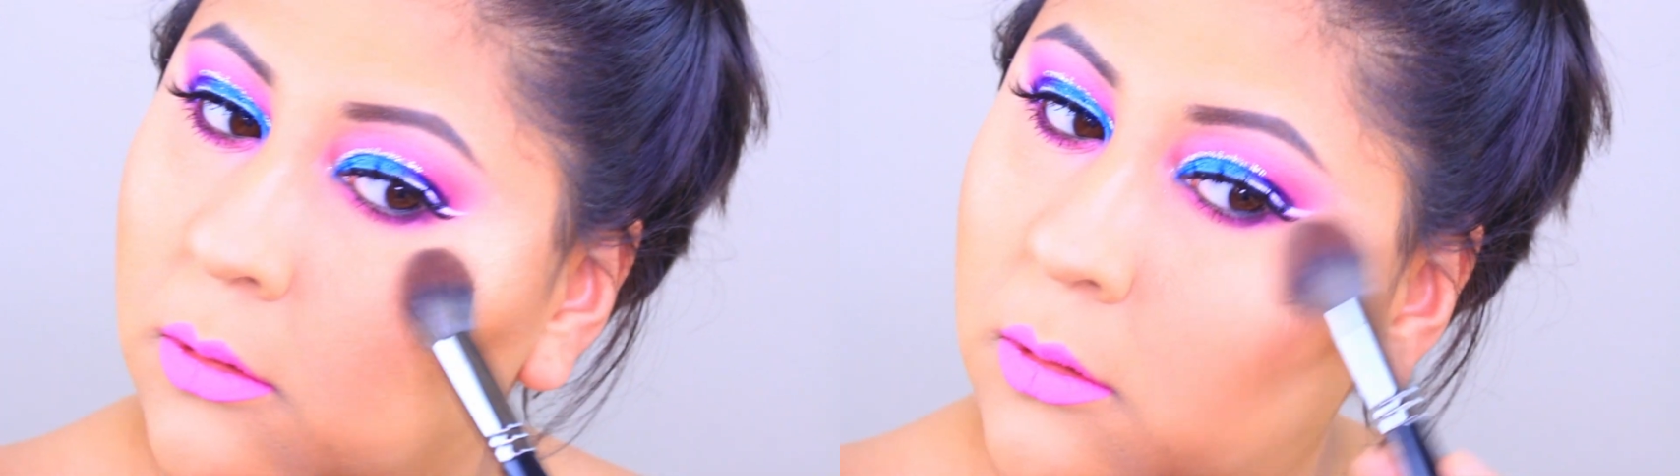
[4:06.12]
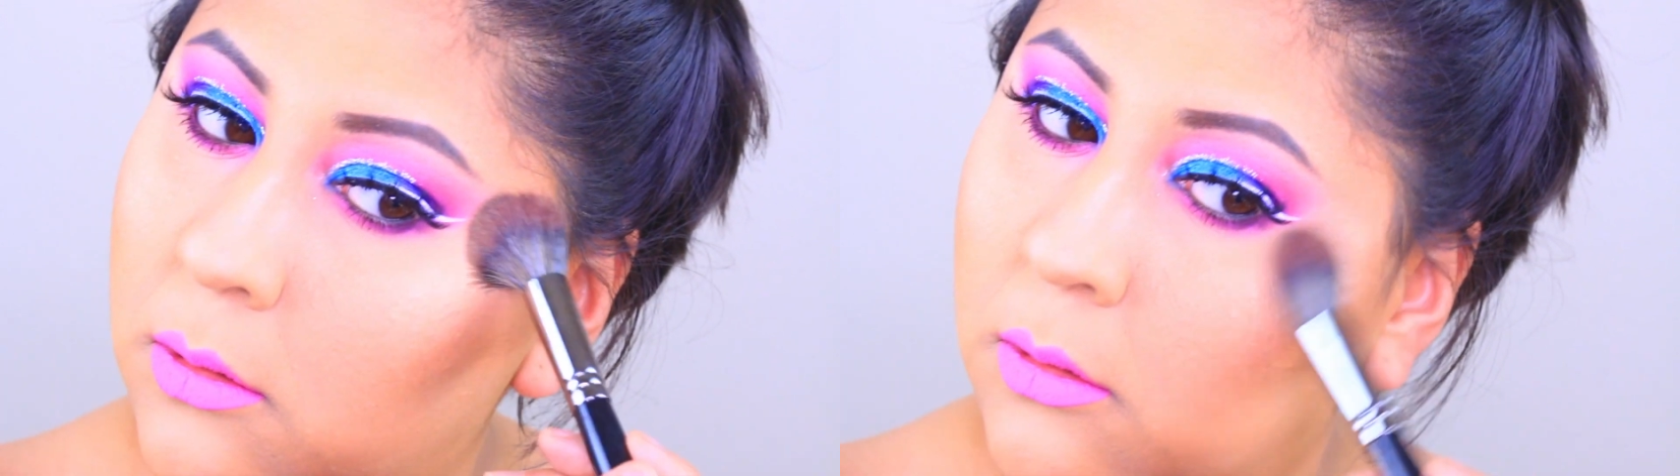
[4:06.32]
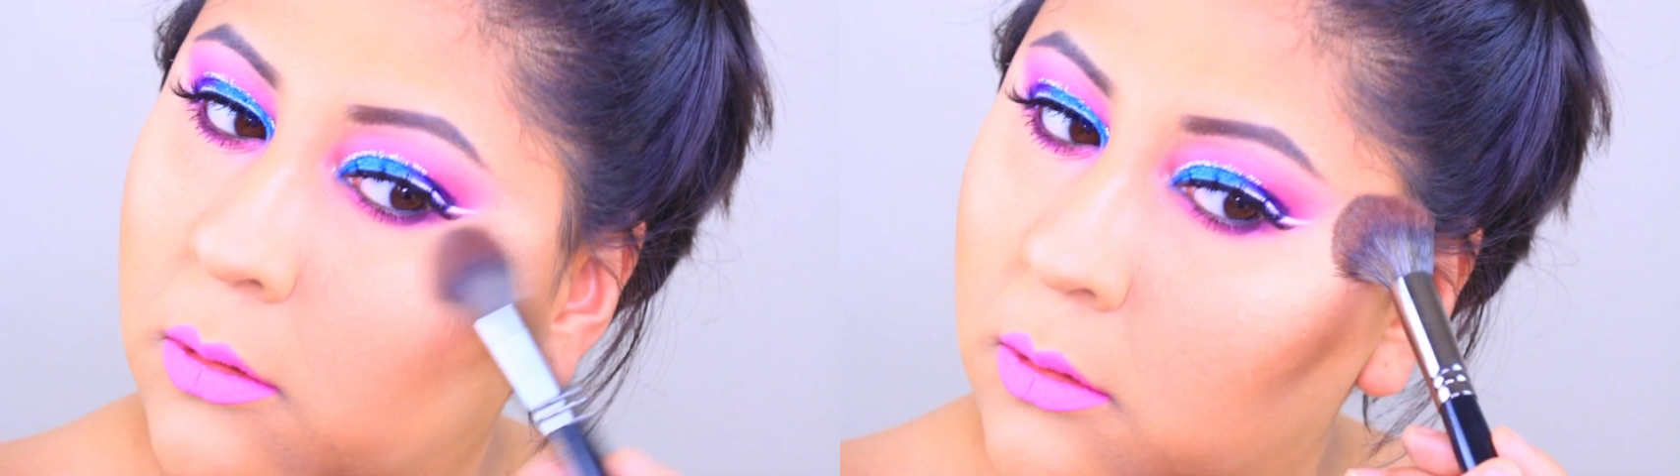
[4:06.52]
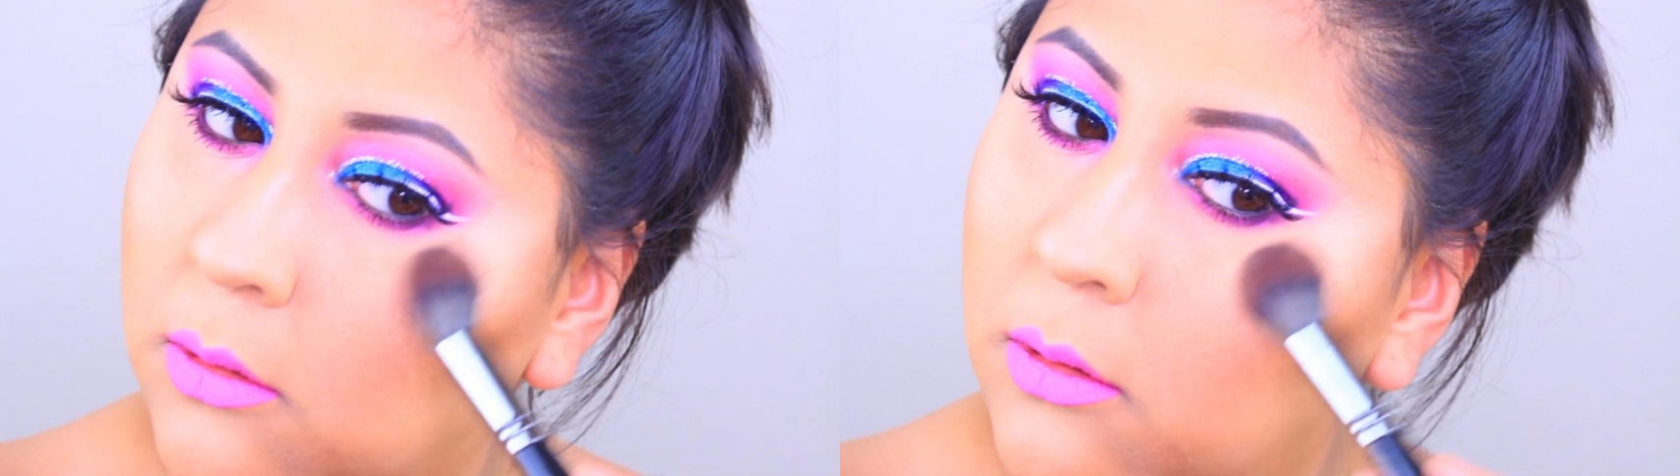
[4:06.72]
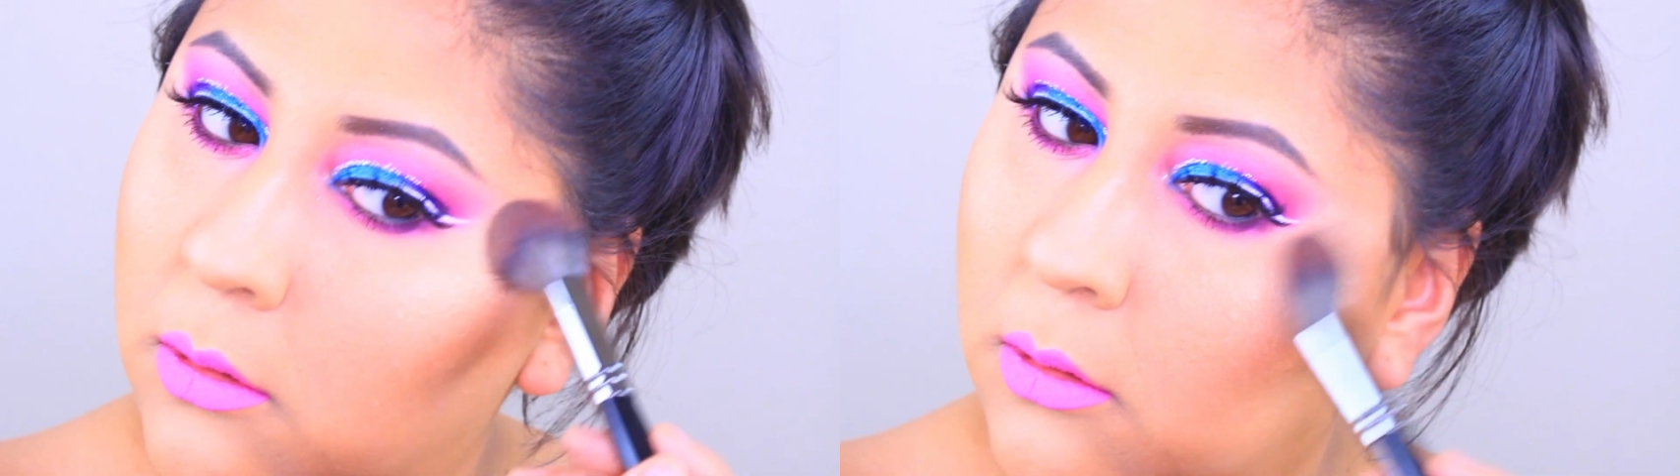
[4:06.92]
we want to make
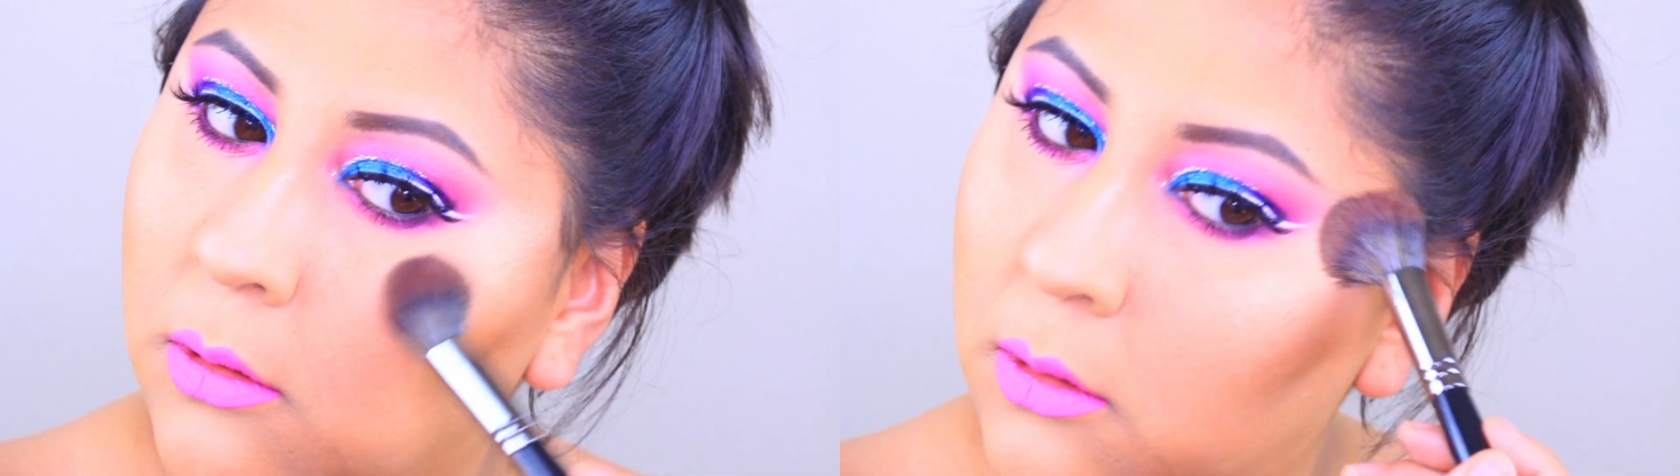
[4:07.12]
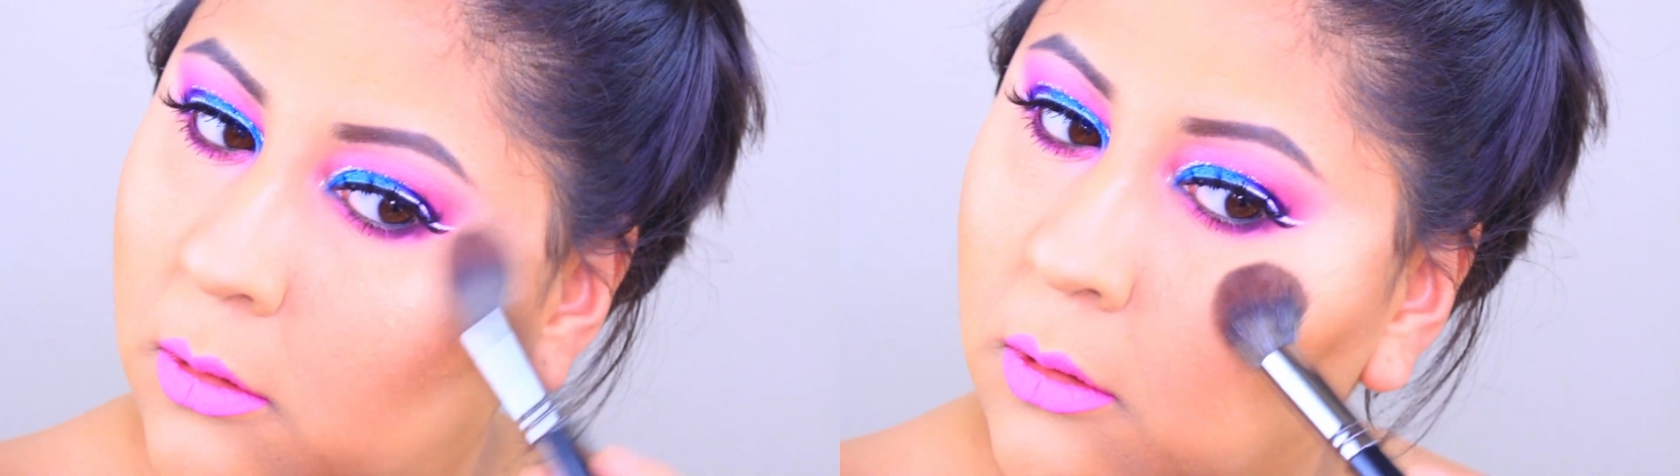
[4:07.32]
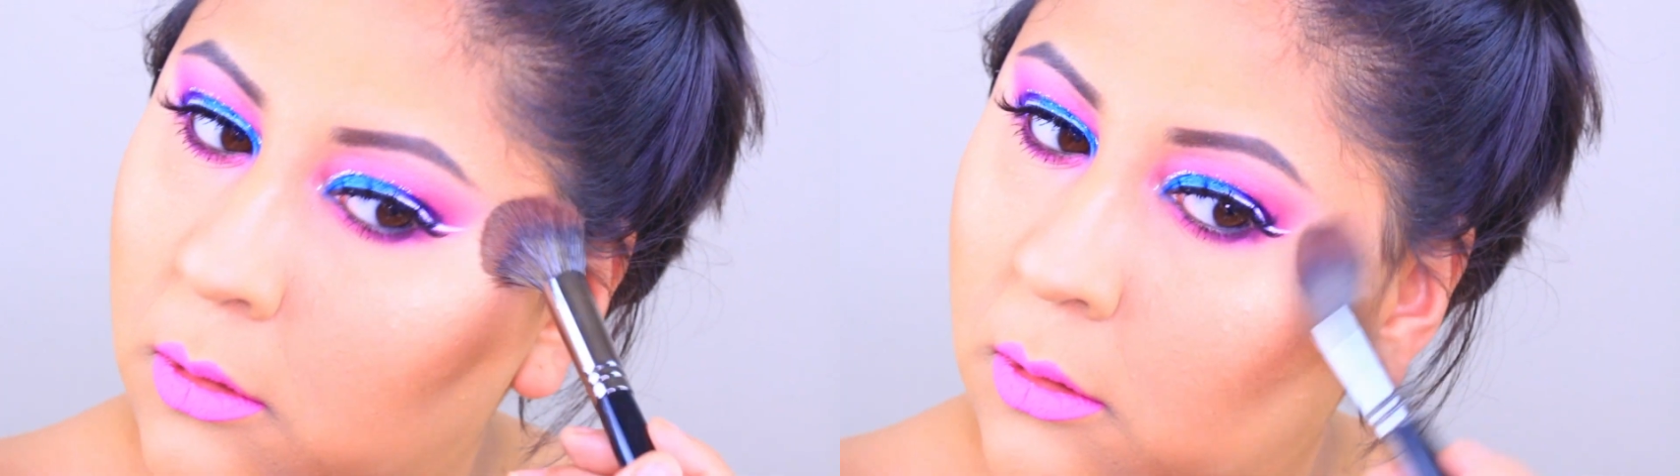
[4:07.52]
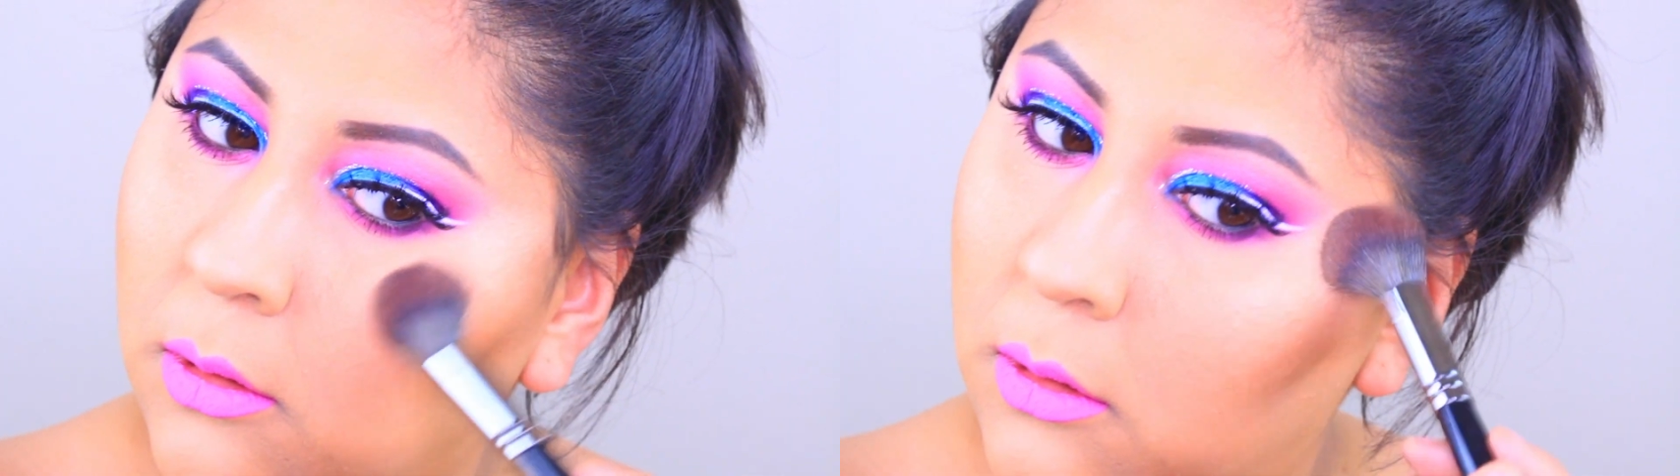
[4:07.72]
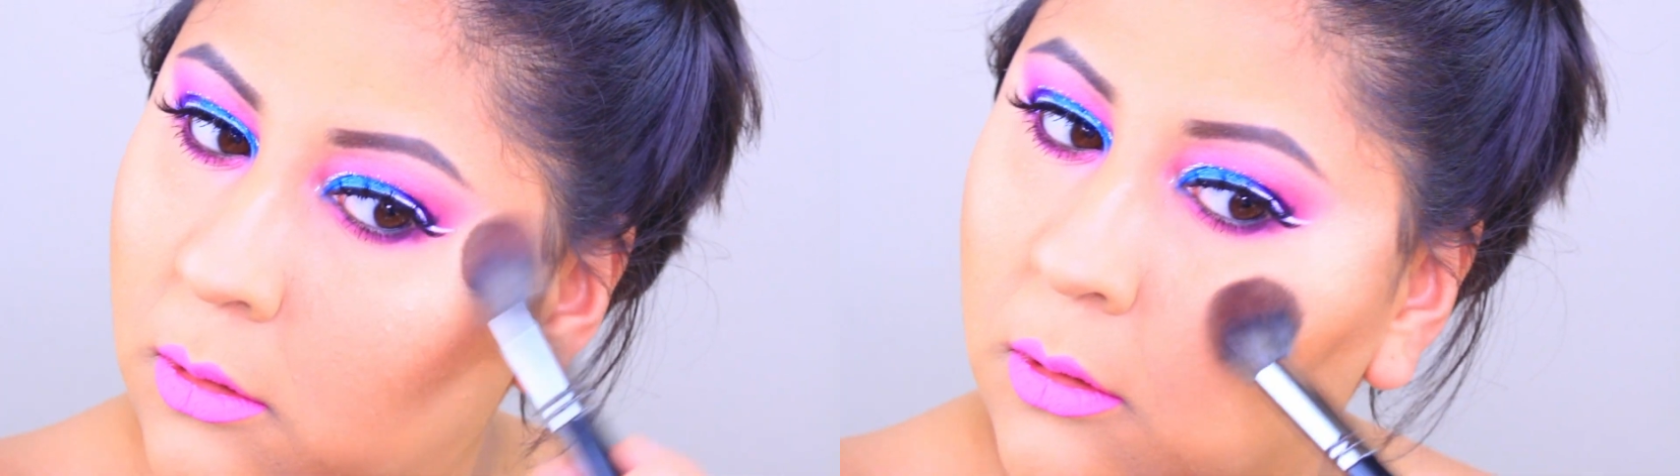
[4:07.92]
sure that we're bronzed
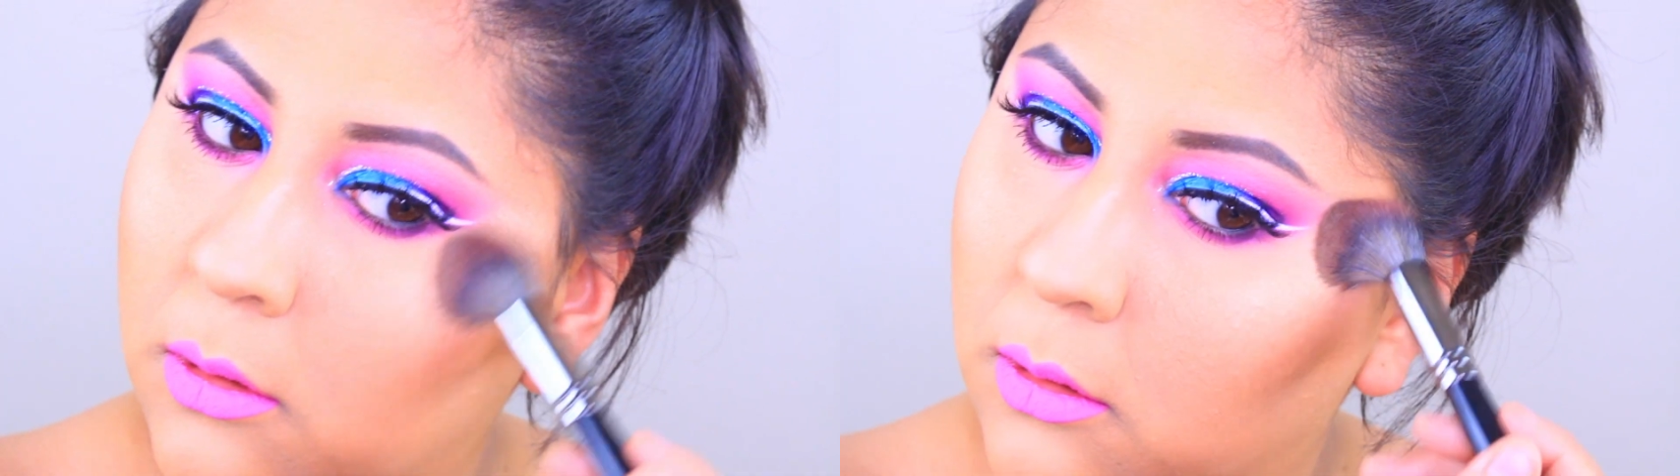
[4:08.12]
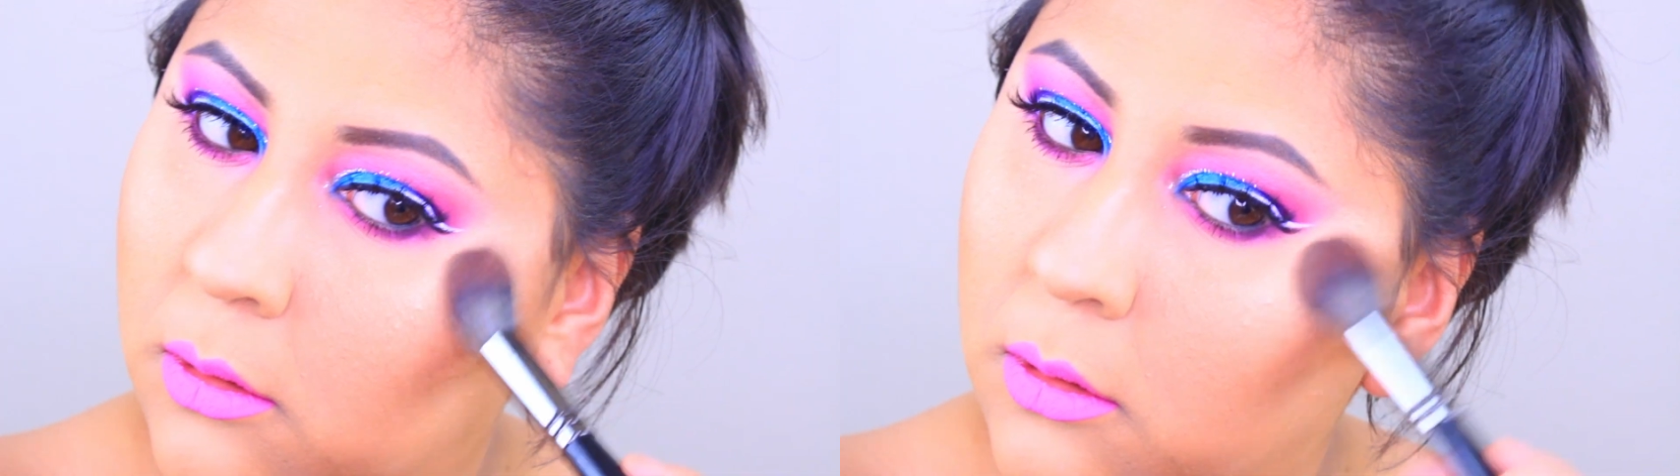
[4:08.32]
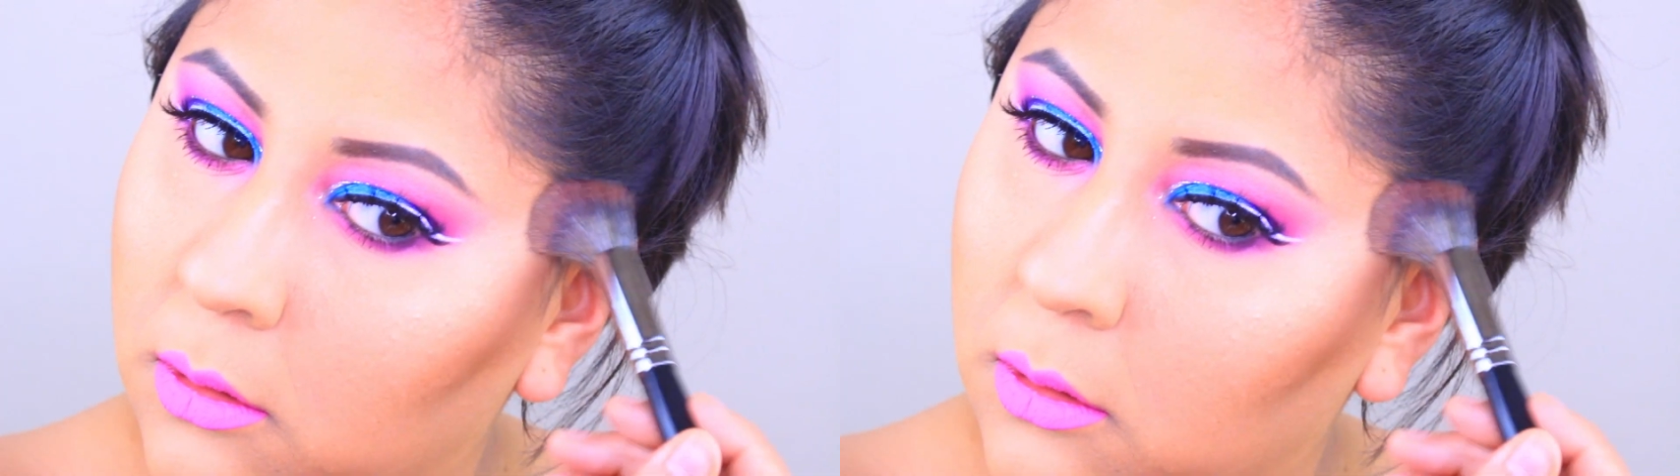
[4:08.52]
and glowing to the